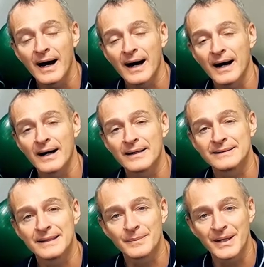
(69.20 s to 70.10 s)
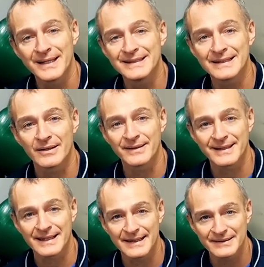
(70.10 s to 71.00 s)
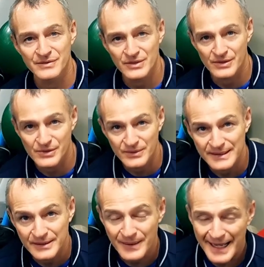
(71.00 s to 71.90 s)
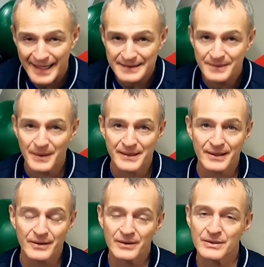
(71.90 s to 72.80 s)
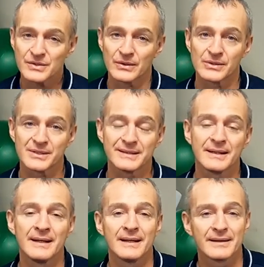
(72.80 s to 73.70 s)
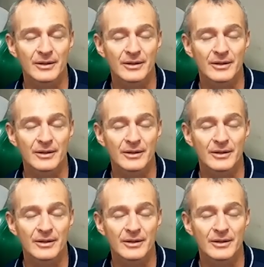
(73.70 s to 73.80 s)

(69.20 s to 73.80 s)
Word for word: Uh, depending on the kind of surgery you had, depending on the surgeon,